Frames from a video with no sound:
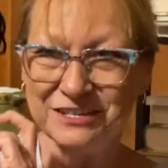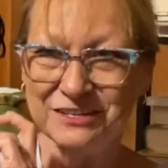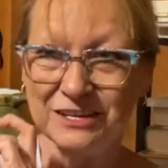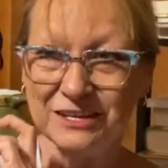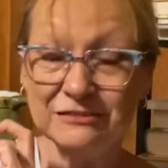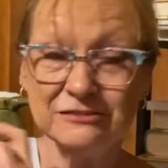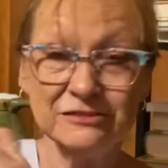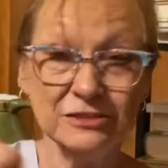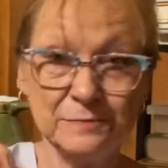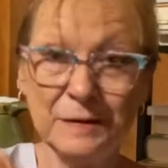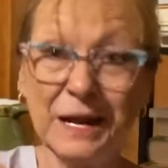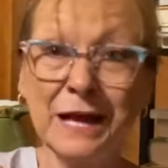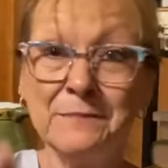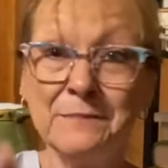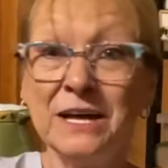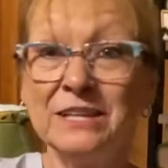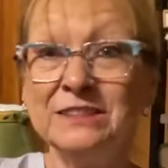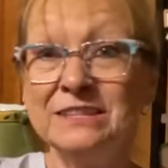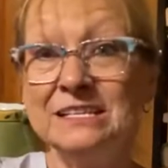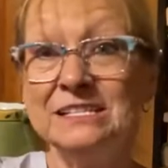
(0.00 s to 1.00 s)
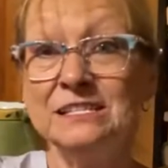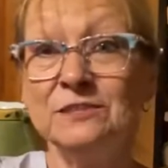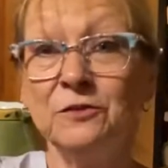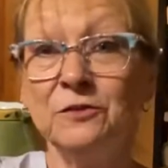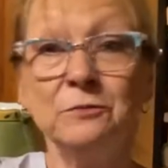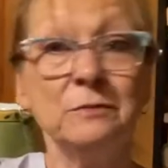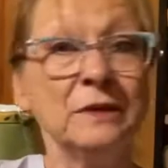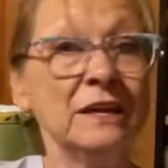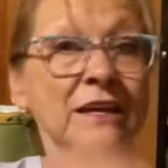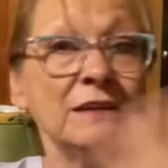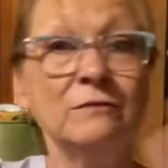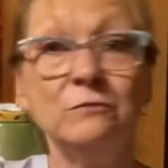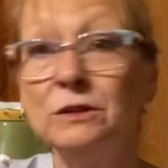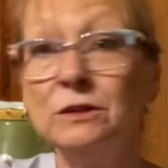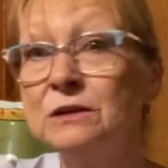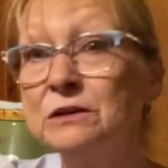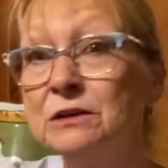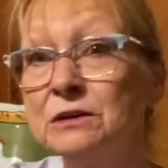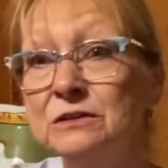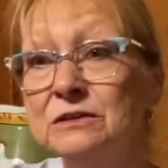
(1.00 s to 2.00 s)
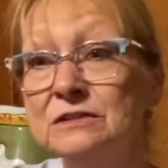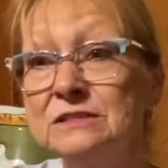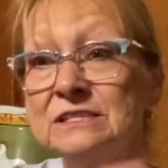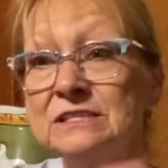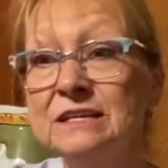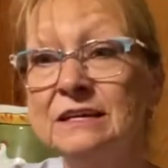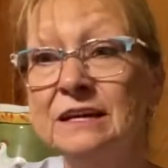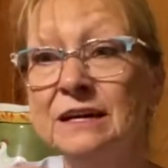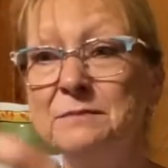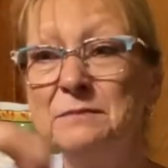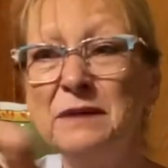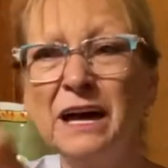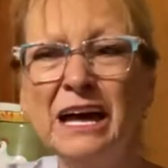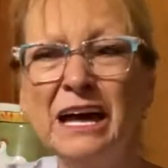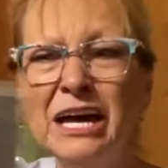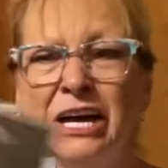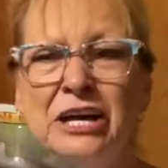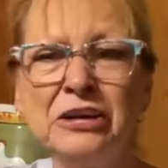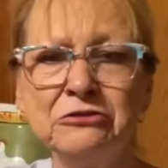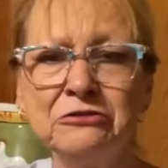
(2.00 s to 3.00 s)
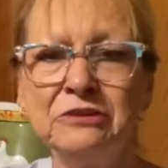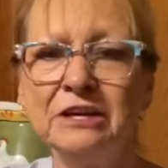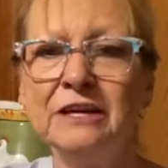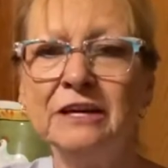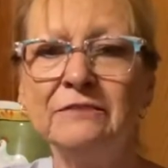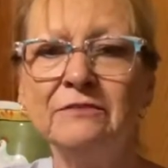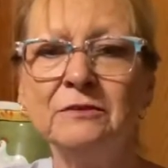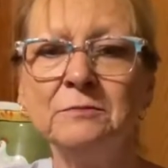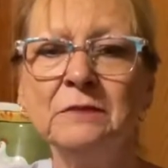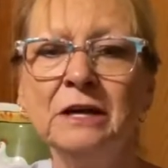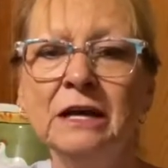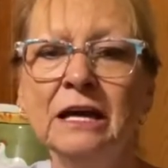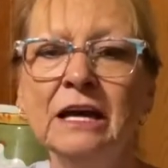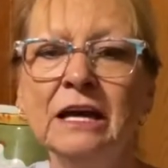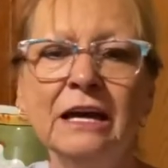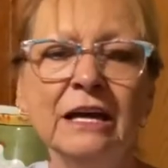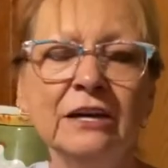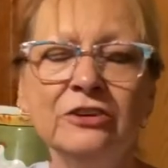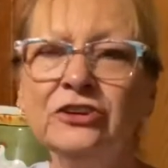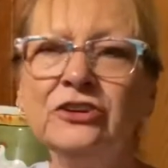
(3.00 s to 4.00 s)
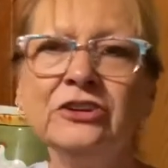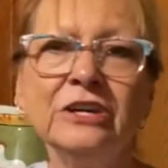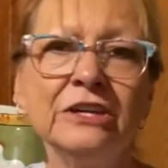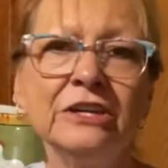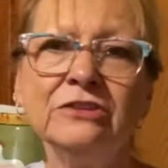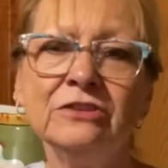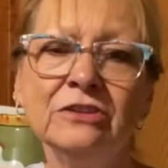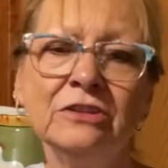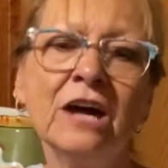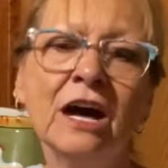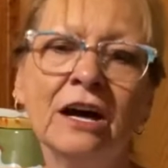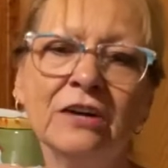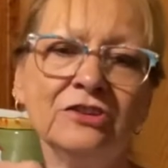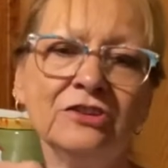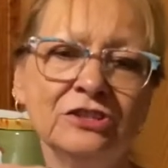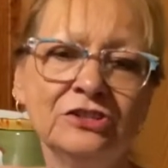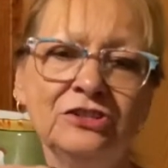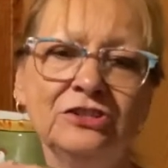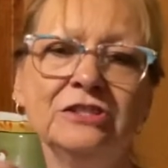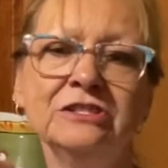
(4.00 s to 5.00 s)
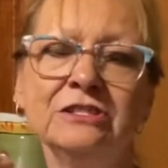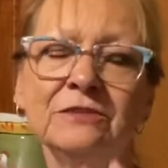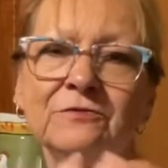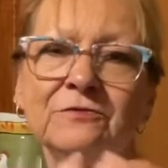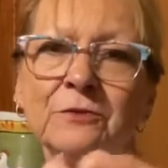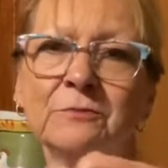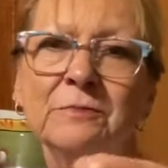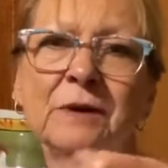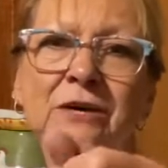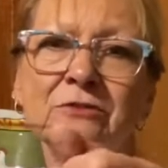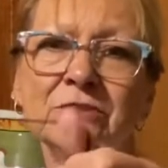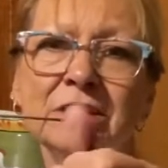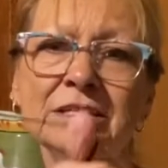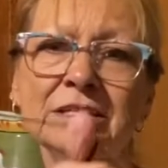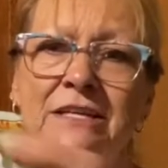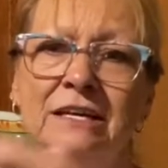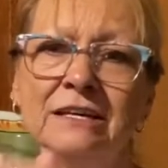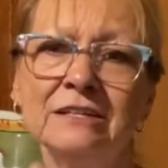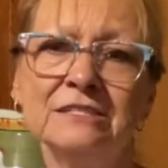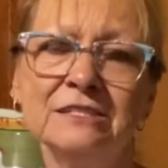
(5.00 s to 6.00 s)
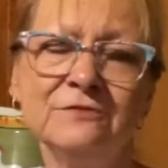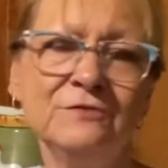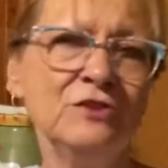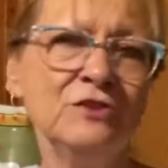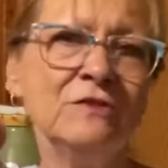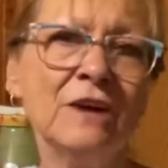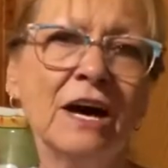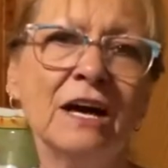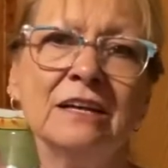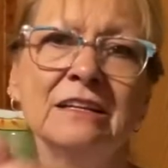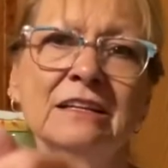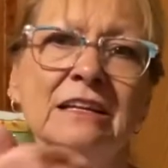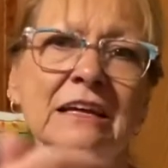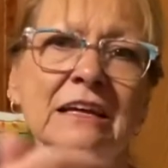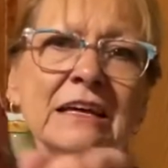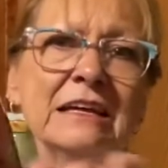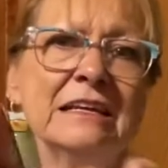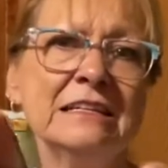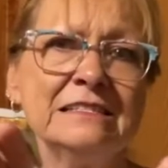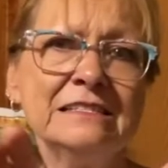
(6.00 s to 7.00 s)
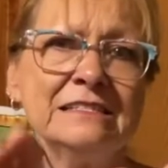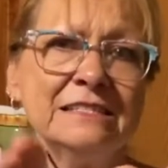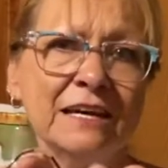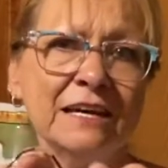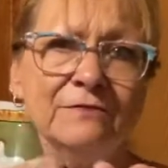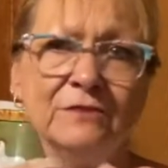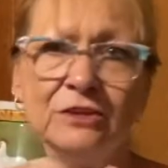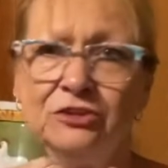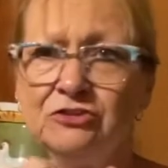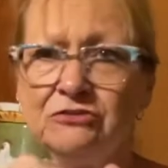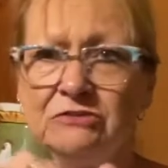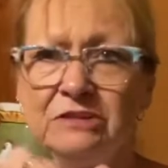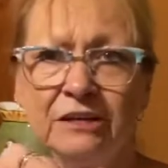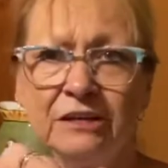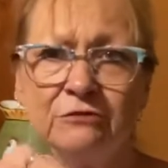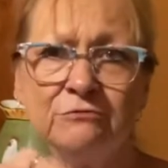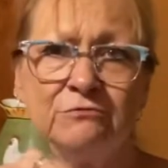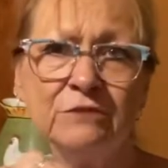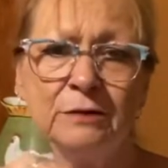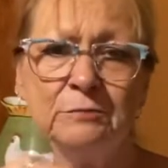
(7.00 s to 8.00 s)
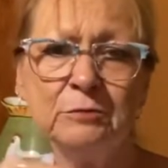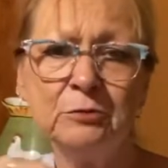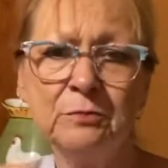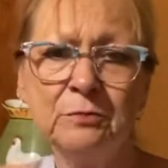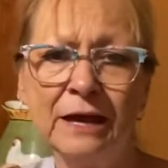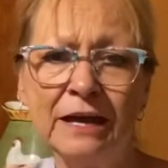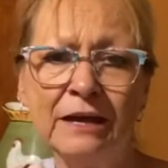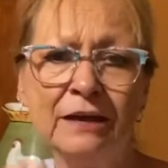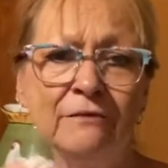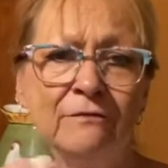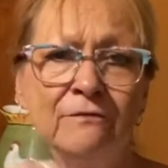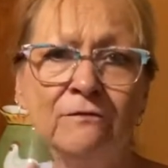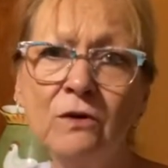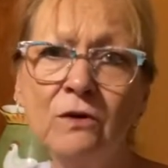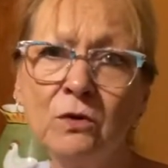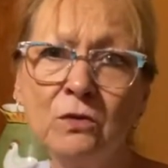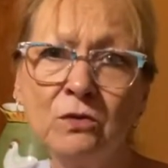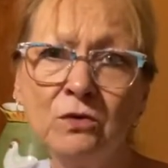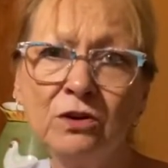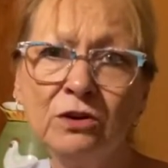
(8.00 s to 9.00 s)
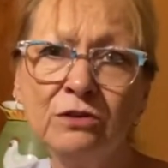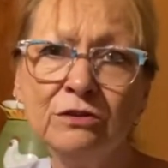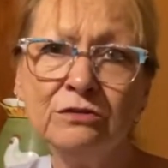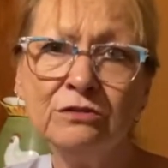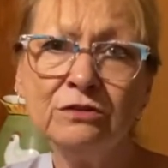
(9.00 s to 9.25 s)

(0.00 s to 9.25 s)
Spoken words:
holders. But I bought these for me, and when the girls come, 100 of them. You can not just use them for ponytails. If you got stuff that you need a rubber band for,